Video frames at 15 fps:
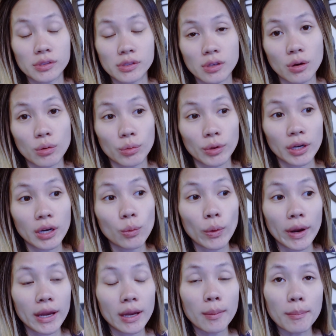So we're gonna
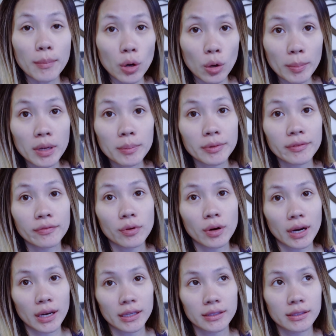wait a moment before
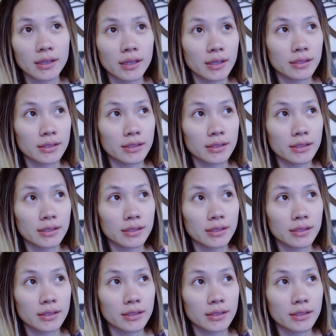I